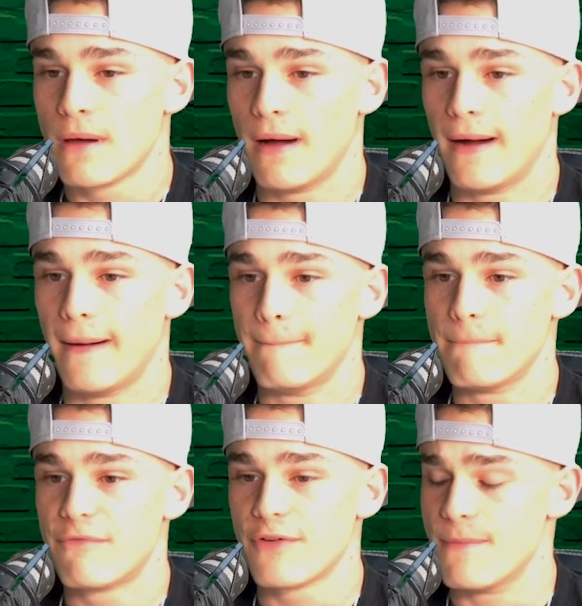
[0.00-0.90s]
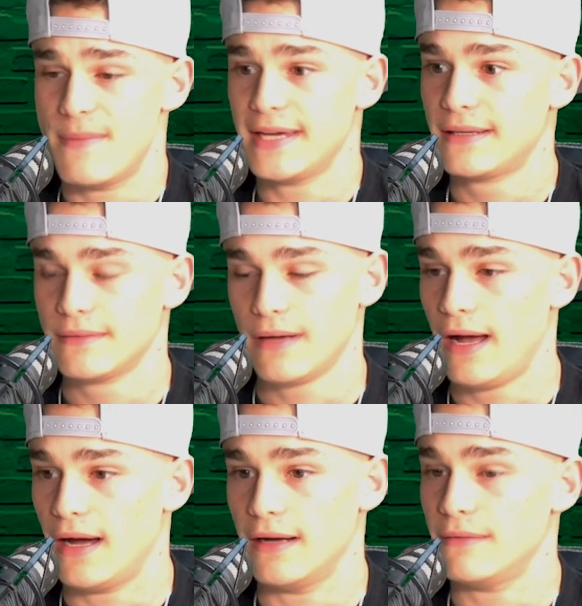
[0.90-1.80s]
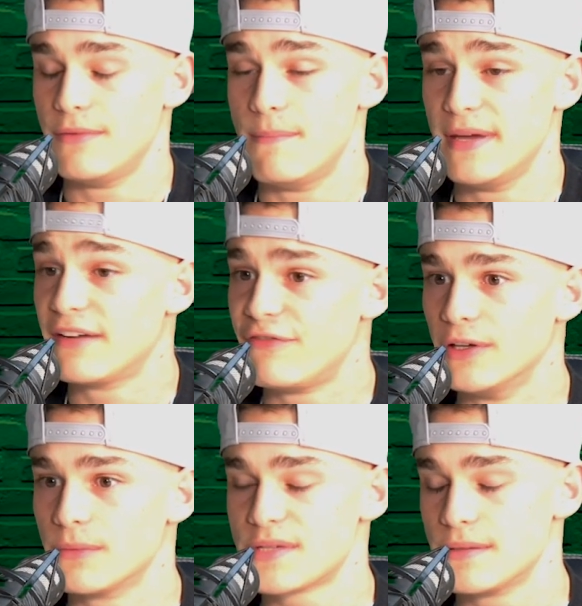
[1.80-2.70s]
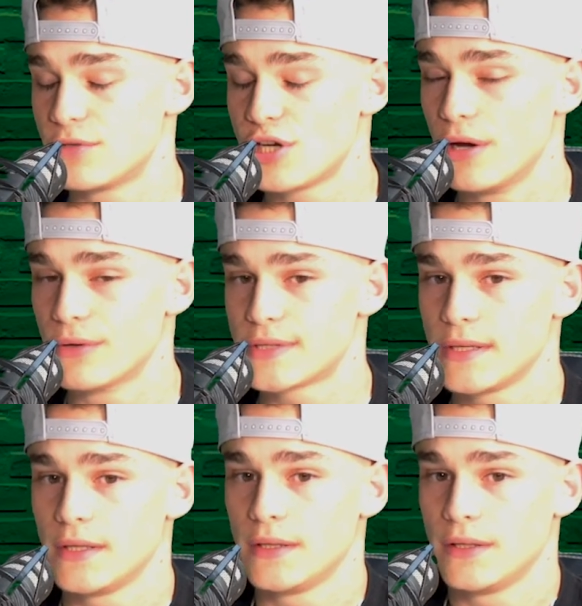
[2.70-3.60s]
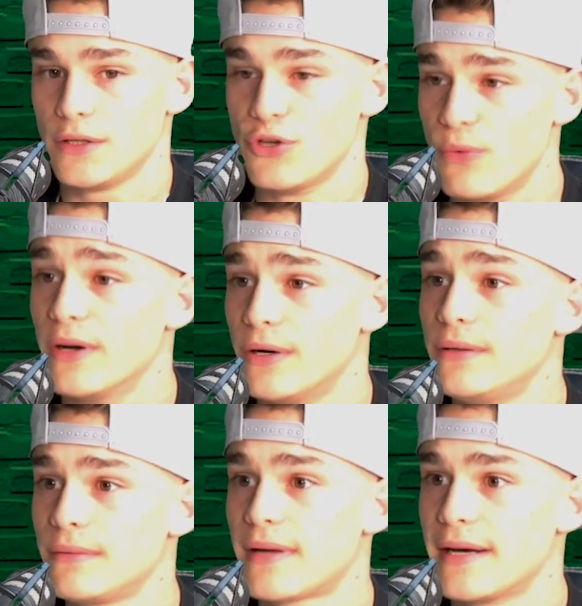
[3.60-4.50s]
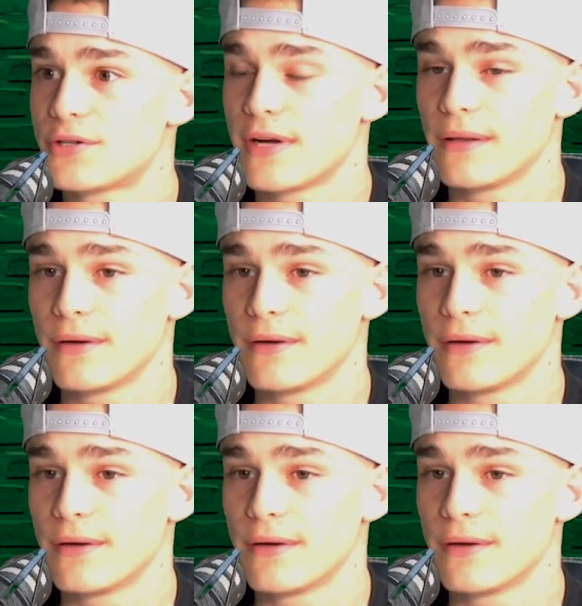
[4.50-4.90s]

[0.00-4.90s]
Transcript: For the big films and shows, you will get a trailer.